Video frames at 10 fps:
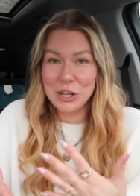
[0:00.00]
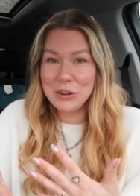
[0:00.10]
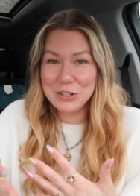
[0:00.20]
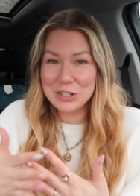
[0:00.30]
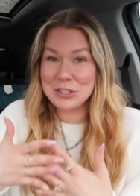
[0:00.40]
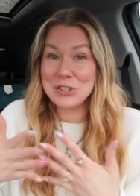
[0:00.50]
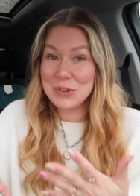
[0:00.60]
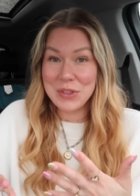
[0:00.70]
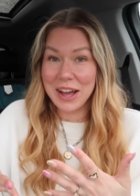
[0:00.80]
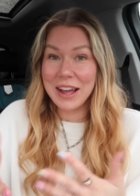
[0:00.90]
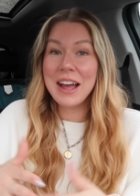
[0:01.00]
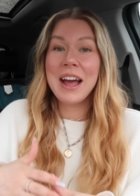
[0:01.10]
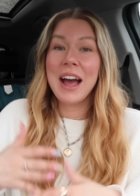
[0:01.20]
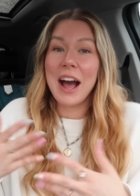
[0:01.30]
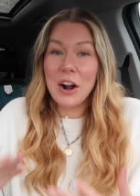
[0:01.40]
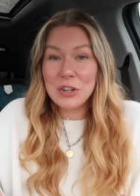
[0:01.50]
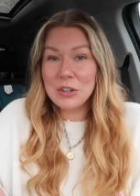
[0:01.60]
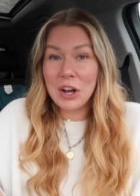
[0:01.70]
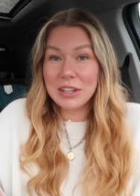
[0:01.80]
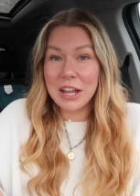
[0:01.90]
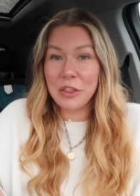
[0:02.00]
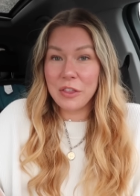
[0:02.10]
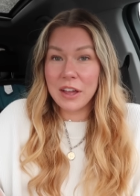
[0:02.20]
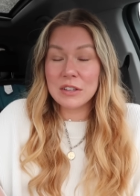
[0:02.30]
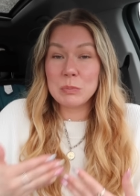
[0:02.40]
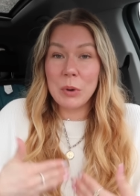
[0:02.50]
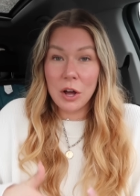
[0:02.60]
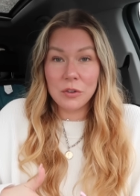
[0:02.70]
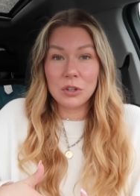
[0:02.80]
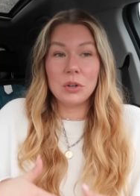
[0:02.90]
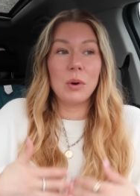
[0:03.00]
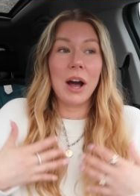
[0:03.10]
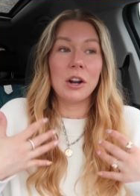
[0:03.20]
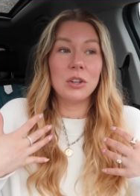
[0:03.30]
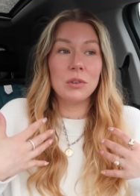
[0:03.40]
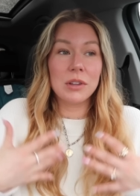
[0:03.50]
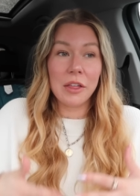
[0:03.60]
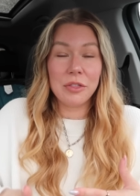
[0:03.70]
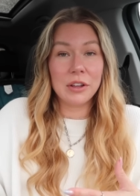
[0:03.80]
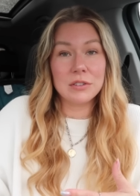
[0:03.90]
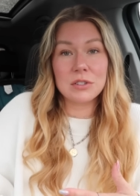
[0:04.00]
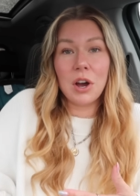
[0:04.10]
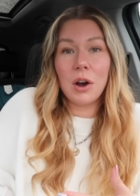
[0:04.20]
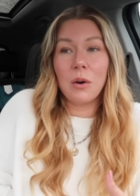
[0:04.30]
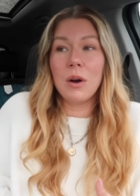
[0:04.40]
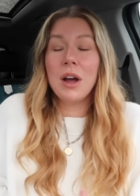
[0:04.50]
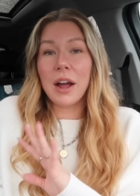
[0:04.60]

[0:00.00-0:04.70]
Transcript: do you just do that? How do you not let things bother you? How do you let things go?